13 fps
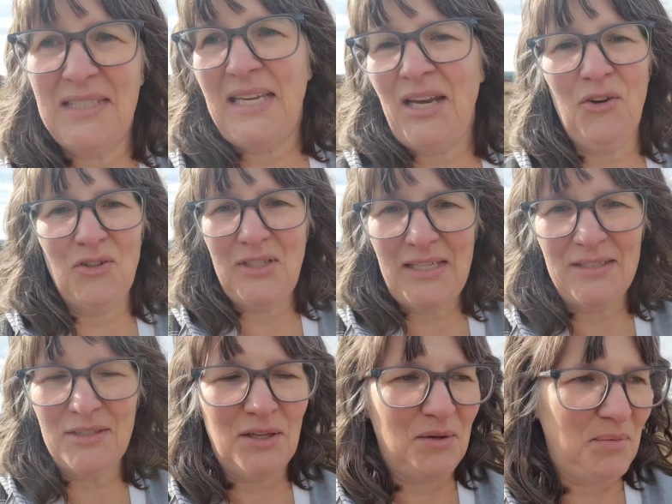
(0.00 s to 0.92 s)
C or D
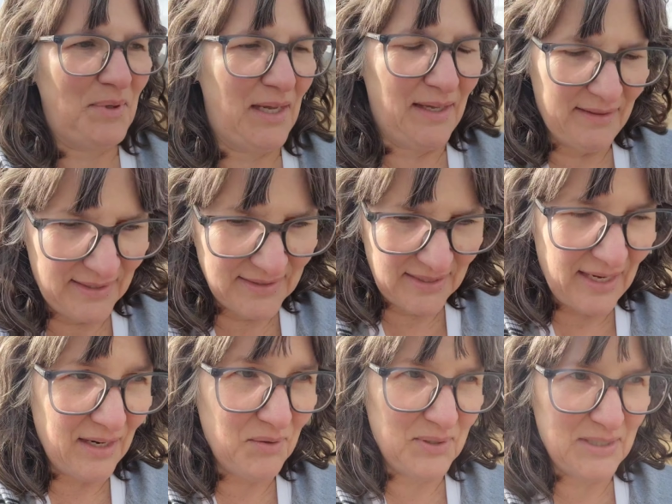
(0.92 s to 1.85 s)
is going to be, and that's
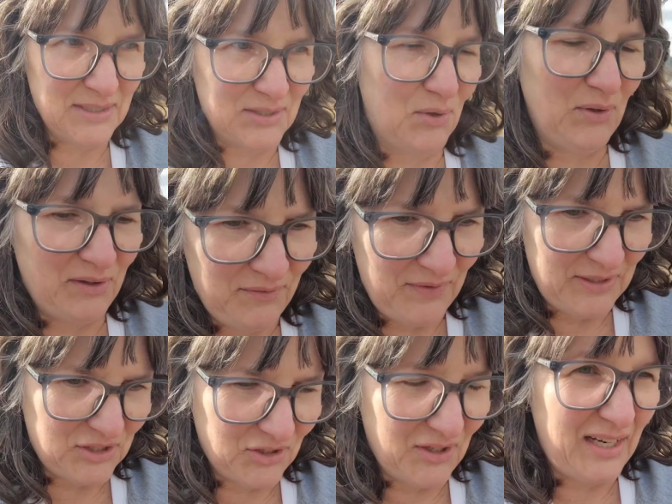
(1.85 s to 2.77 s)
kind of what this whole
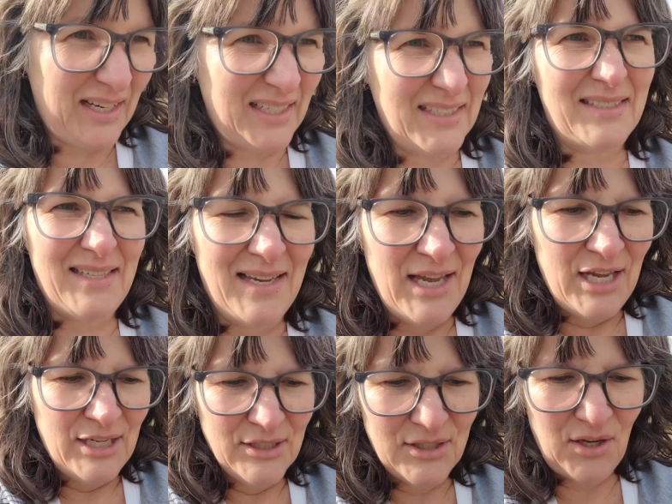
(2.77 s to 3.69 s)
adventure is.
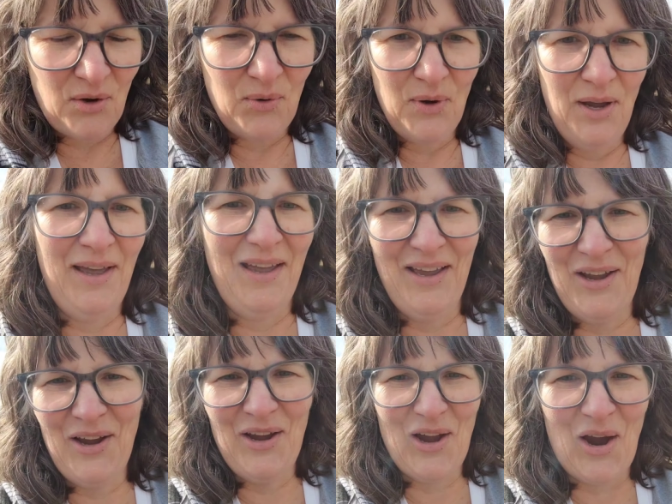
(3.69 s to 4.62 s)
So
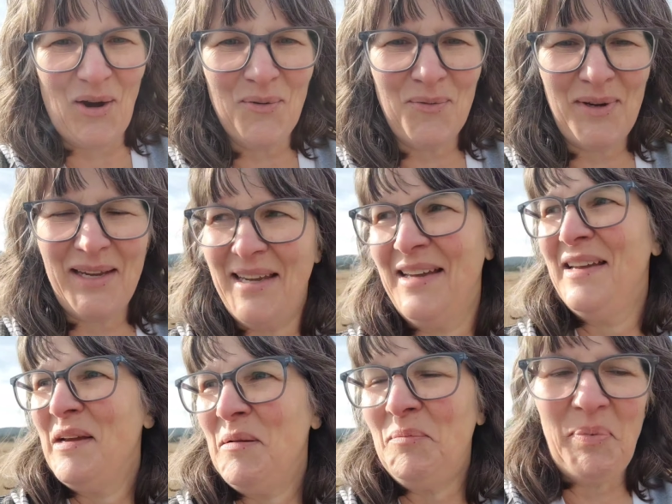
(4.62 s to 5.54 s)
are we
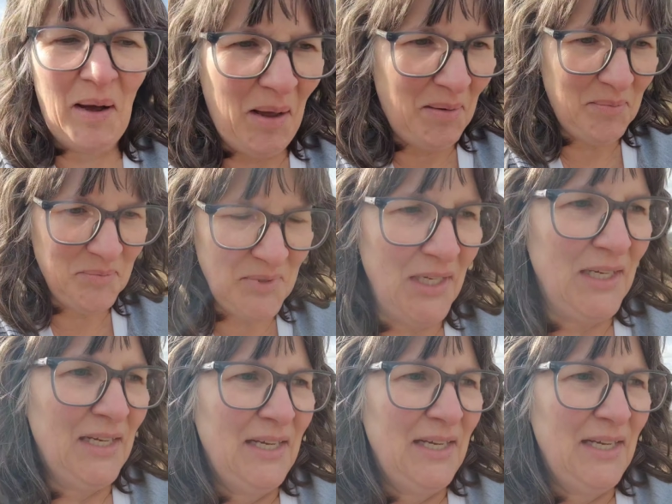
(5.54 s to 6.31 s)
bummed?